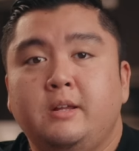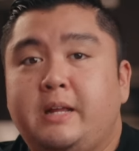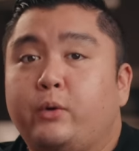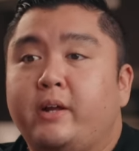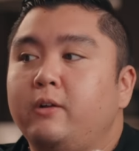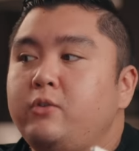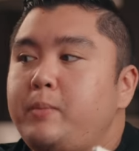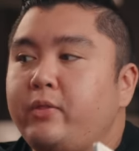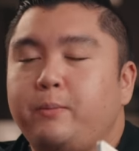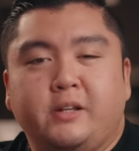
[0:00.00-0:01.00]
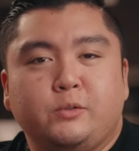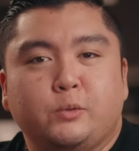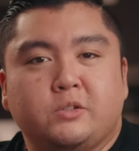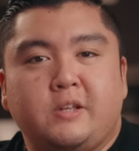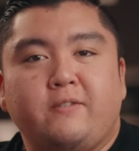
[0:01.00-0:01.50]
Now, what I love about the Pixel
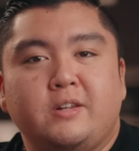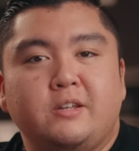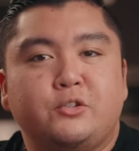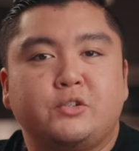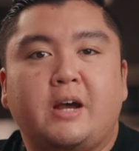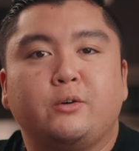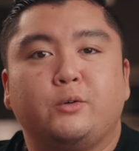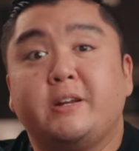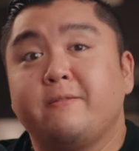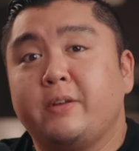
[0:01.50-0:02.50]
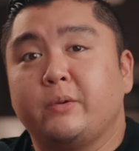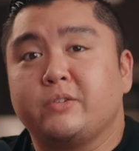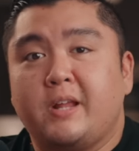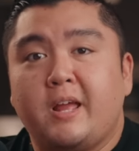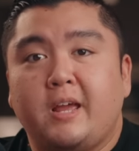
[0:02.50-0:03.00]
7 is just how great it feels
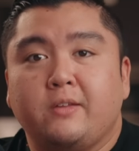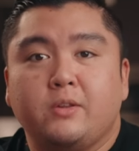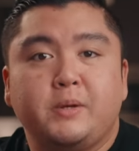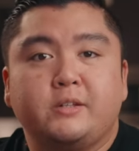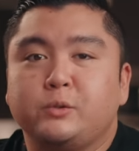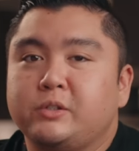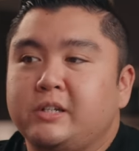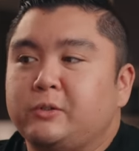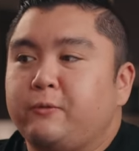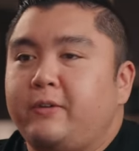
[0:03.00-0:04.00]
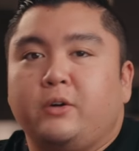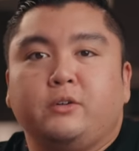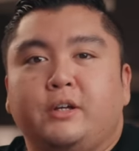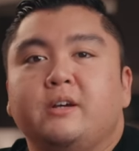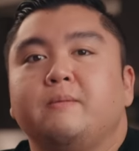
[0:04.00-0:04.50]
in the hand. The Pixel 6
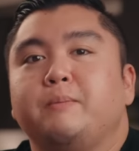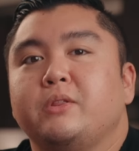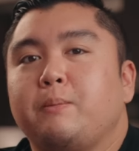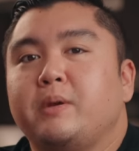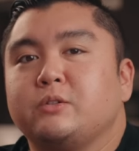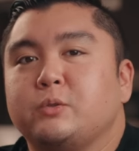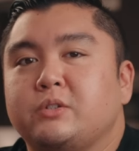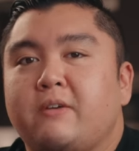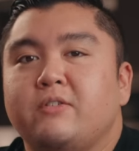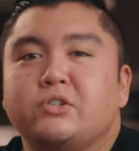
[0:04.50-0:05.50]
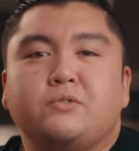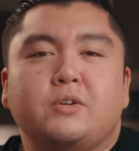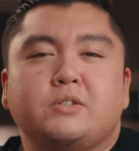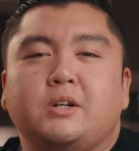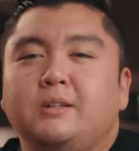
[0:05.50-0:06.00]
felt good, but the Pixel 7 just feels a